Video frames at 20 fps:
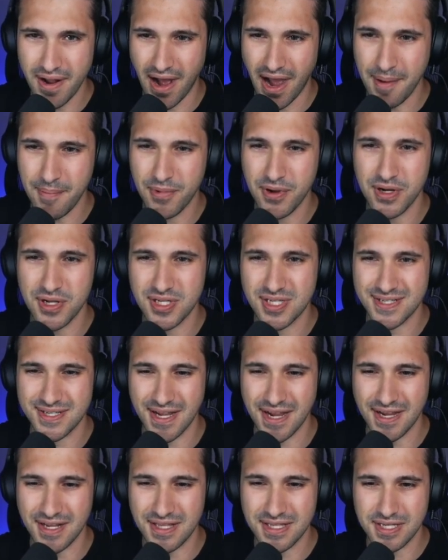I'm going to
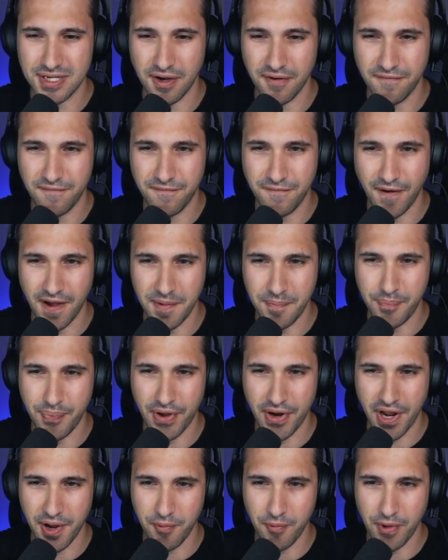say tough fight,
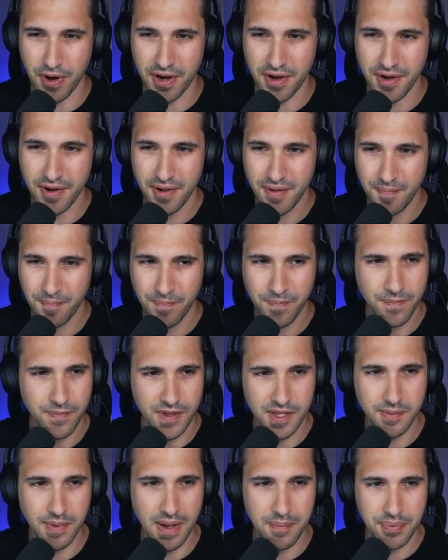but I win.
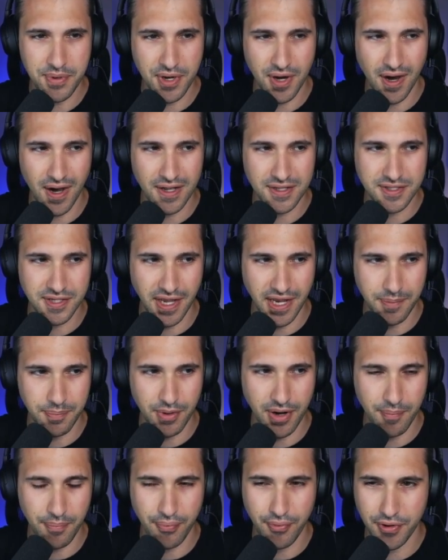That might be a hot take,
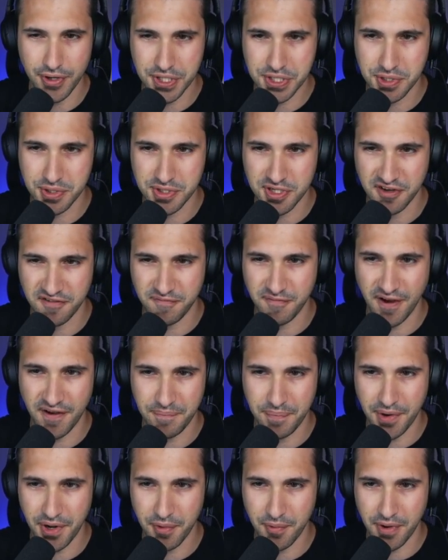but I'm pretty sure tough fight,
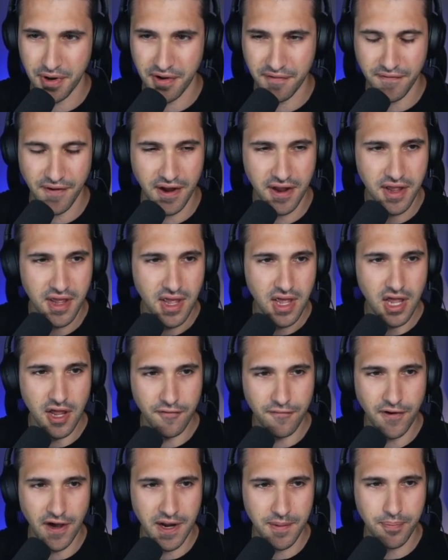but I win.
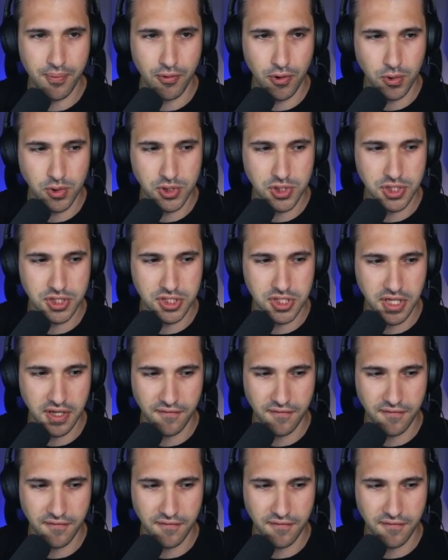If I approach this thing